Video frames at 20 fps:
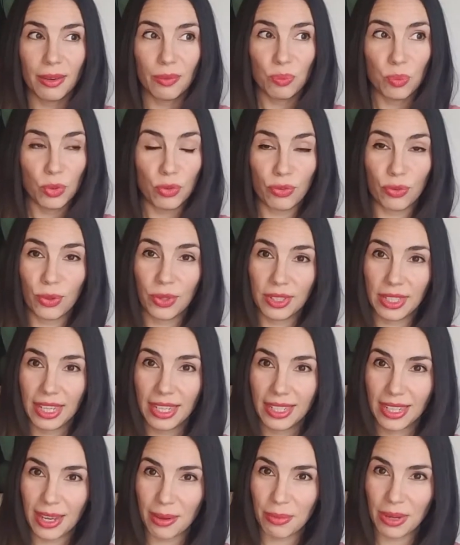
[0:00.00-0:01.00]
before they
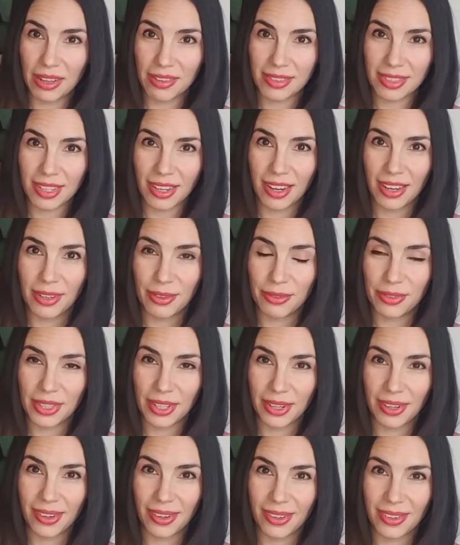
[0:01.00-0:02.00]
come outside of
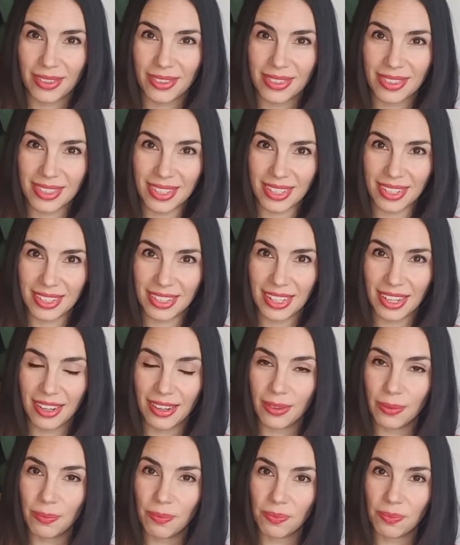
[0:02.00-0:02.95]
their citadel.